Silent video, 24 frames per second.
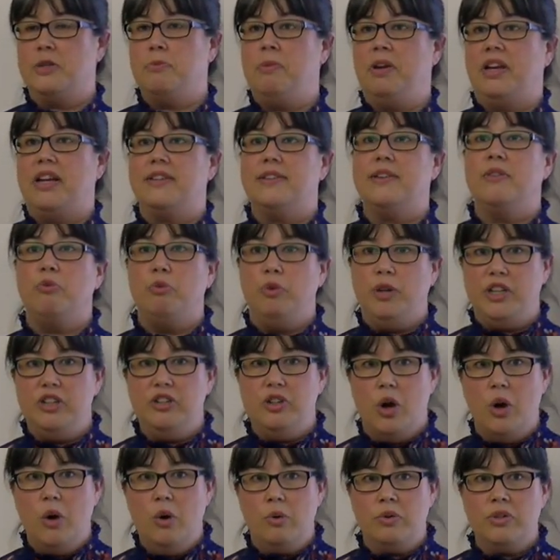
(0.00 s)
Because if we
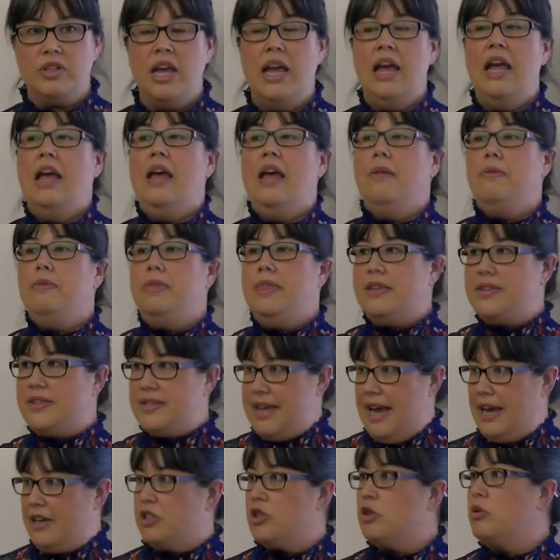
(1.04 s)
don't, the
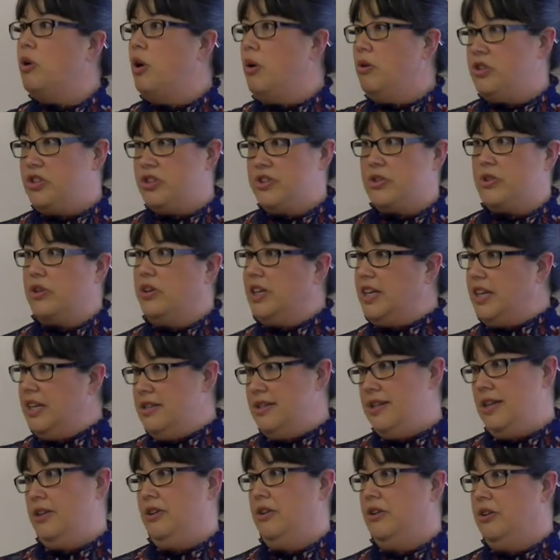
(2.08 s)
status quo is just going to
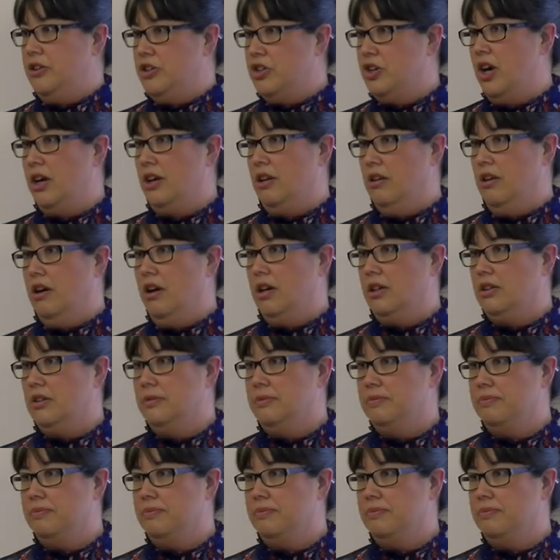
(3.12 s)
continue to chug along.